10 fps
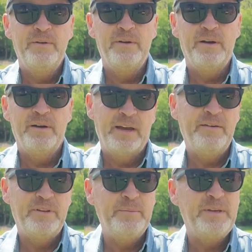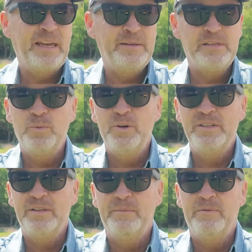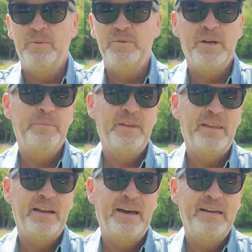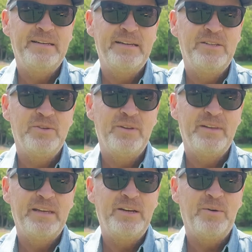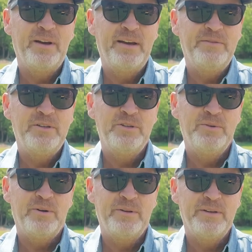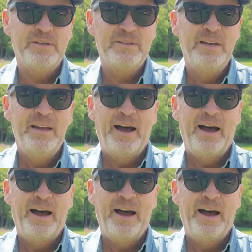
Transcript: have them gain some wisdom from something that I did, so that they don't have to do all this.